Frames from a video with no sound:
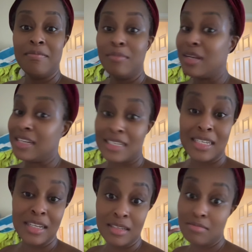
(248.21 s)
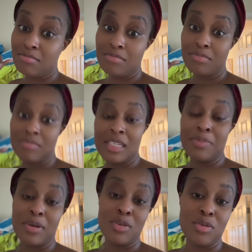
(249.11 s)
But he,
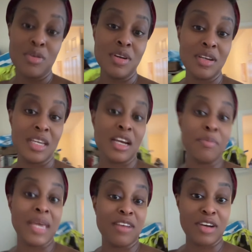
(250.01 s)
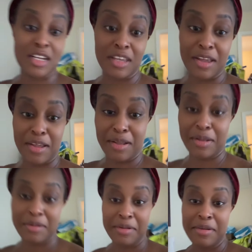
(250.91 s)
typical young man right there.
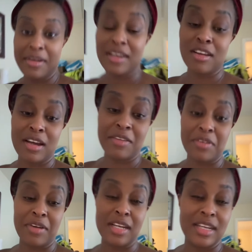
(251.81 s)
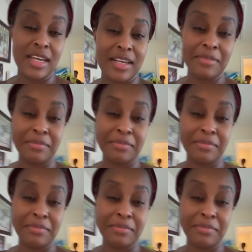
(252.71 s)
Y'all have a great day.